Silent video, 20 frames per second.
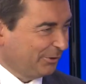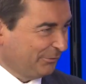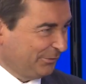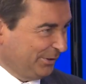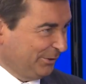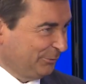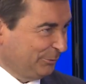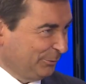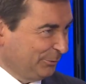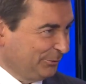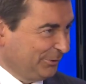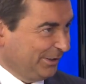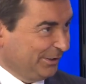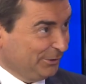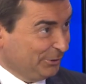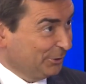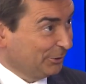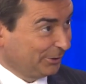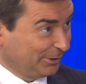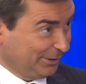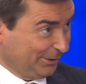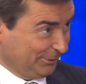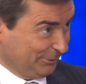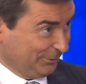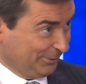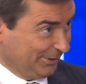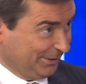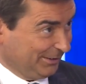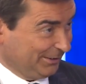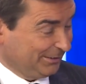of interest in your
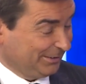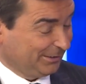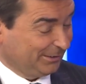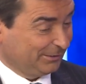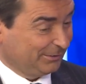country uh,